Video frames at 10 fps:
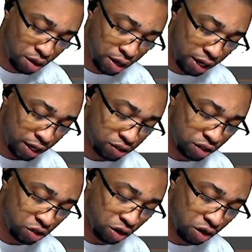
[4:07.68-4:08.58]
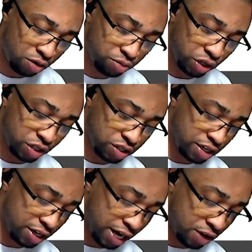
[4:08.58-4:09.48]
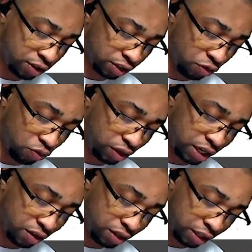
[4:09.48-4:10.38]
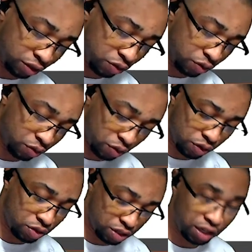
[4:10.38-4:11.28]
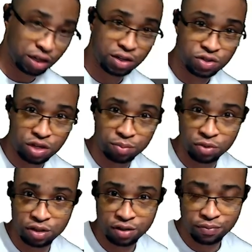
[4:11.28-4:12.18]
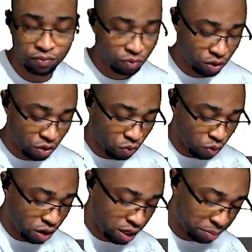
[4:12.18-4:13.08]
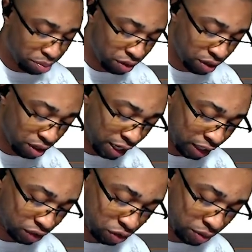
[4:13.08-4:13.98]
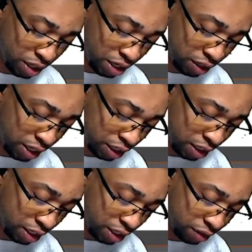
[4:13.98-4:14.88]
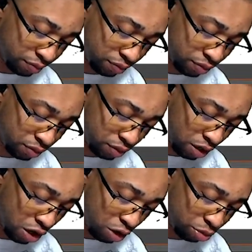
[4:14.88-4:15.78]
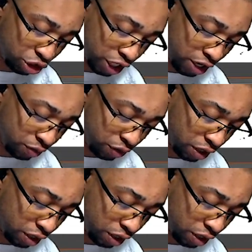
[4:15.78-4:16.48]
And since her arms are extended out like they're sitting on something, we're gonna put like some kind of like a armchair thing